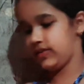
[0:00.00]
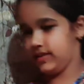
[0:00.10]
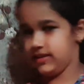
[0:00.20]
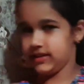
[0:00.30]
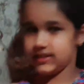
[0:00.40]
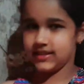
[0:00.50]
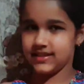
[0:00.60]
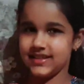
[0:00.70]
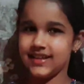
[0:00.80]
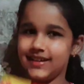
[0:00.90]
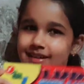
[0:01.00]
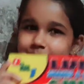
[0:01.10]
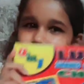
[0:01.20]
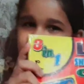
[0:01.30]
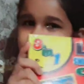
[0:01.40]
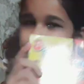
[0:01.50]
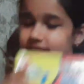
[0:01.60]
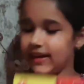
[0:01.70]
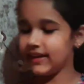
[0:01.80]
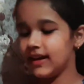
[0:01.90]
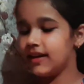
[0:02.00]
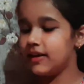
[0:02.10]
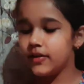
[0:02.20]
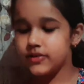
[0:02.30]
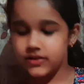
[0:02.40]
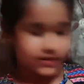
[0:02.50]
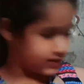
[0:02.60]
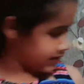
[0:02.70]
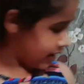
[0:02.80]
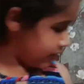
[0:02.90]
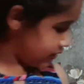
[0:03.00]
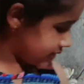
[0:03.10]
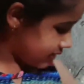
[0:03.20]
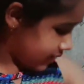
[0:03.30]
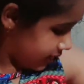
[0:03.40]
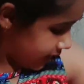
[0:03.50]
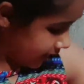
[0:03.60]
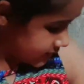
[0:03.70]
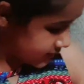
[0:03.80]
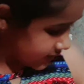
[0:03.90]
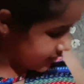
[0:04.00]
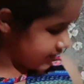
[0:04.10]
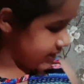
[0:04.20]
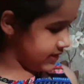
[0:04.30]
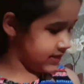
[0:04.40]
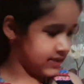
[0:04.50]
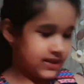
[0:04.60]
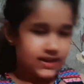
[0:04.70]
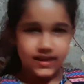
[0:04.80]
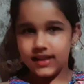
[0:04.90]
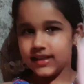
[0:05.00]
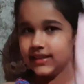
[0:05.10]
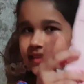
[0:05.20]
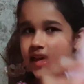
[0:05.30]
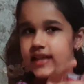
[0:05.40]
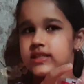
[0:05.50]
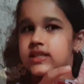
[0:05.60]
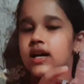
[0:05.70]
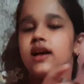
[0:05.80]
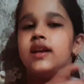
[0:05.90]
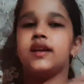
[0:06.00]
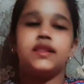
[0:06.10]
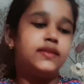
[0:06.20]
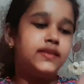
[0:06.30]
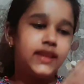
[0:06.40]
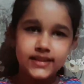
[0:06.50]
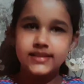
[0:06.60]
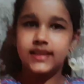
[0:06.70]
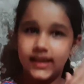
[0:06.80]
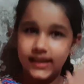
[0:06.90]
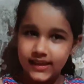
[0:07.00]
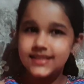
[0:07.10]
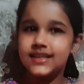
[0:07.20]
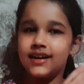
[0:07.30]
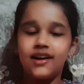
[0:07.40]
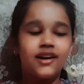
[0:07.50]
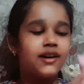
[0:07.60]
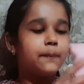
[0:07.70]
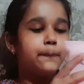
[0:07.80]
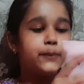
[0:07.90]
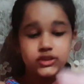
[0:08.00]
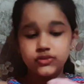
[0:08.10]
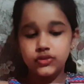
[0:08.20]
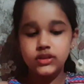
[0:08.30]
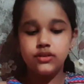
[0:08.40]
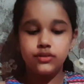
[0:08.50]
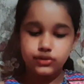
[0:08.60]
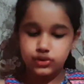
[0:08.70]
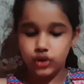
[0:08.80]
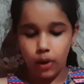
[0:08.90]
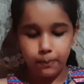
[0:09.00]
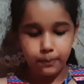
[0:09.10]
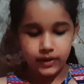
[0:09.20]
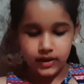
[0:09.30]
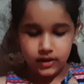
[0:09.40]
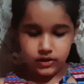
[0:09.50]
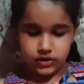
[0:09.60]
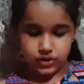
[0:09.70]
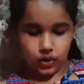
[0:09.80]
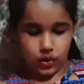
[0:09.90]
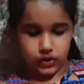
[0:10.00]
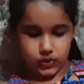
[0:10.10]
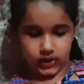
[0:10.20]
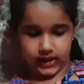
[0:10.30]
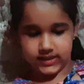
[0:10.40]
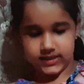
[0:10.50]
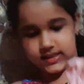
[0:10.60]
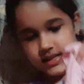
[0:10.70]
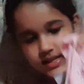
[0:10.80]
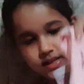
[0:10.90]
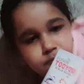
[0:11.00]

this beautiful thing. So now the next is this. This is a beautiful top. So you can see